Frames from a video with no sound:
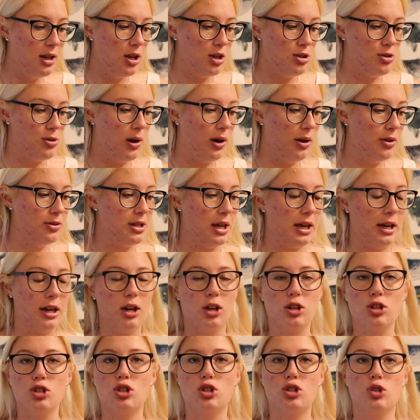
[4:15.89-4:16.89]
So I was like,
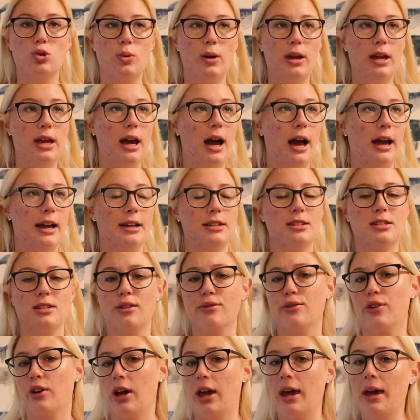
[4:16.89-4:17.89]
sweet, I get to
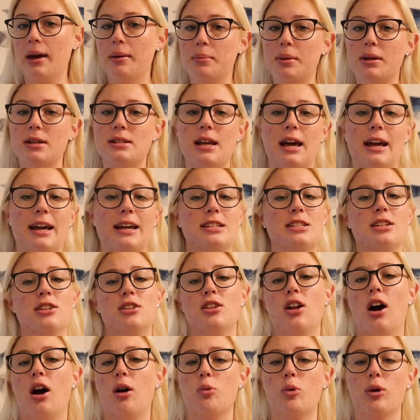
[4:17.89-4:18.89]
live on campus. I get to
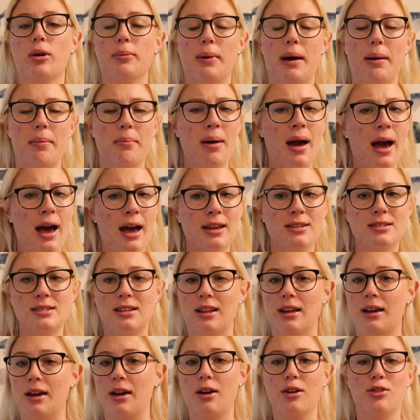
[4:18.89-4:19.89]
not wear my mask.
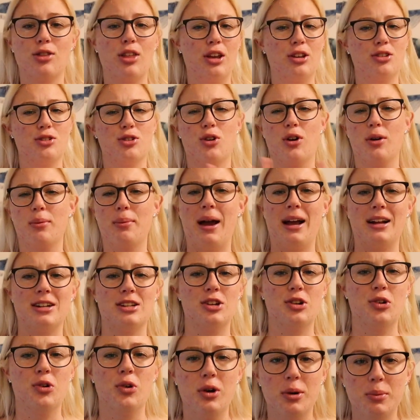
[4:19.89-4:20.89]
Like, things are going back
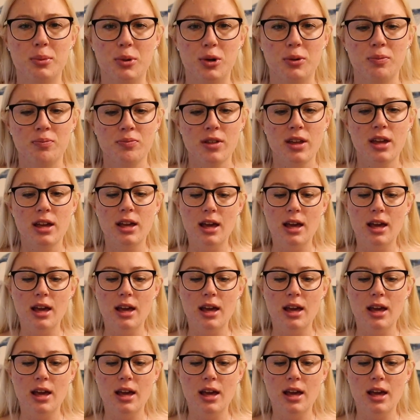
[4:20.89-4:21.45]
to normal.